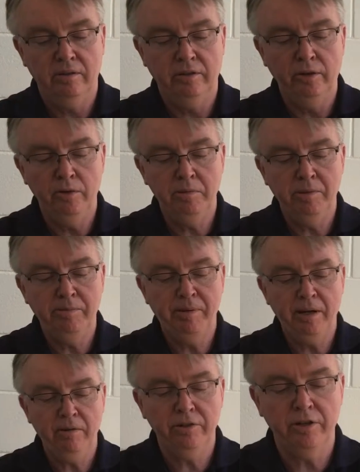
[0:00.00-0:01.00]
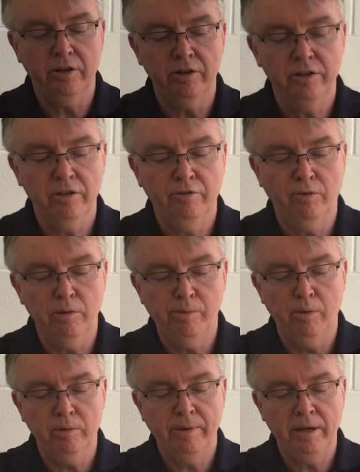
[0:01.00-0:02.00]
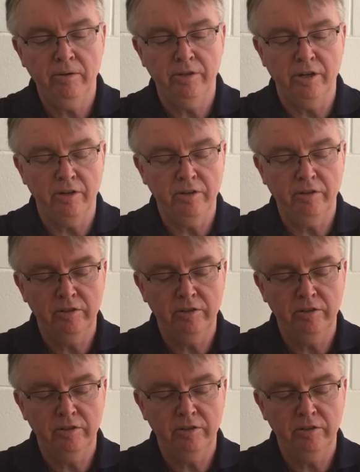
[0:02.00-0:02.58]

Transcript: USB power charger, 4-port power charger,